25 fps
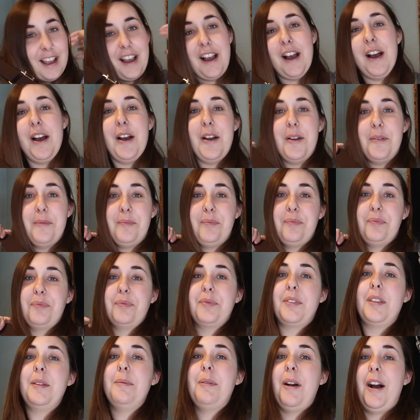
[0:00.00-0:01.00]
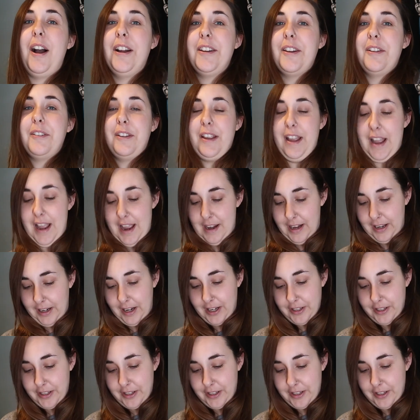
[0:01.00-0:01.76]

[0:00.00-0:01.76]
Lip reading: But I don't care. Like,